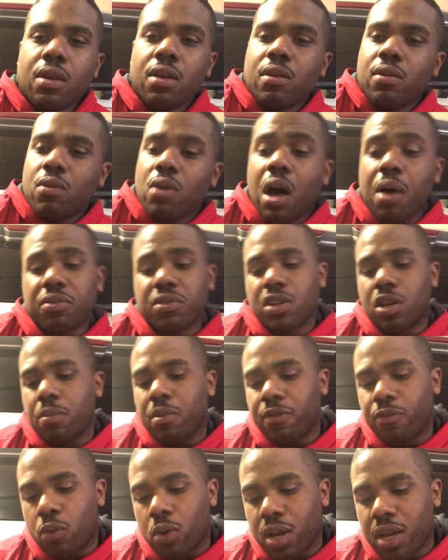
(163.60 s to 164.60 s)
Well, obviously there'll be
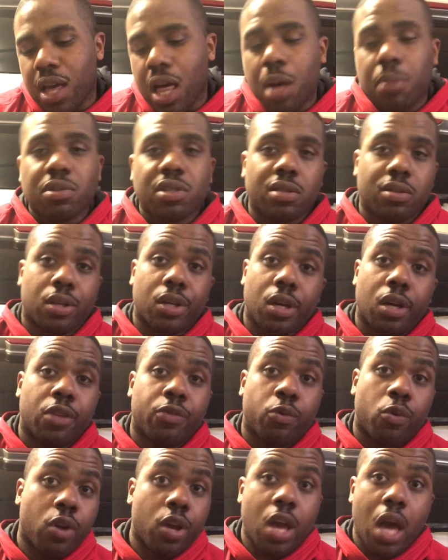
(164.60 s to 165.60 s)
40 caliber since the gun's
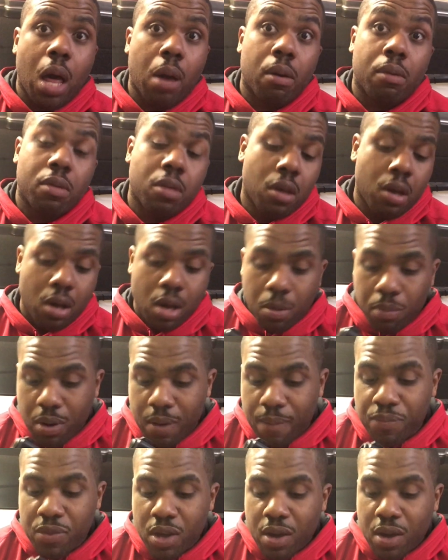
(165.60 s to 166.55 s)
40 caliber, duh, but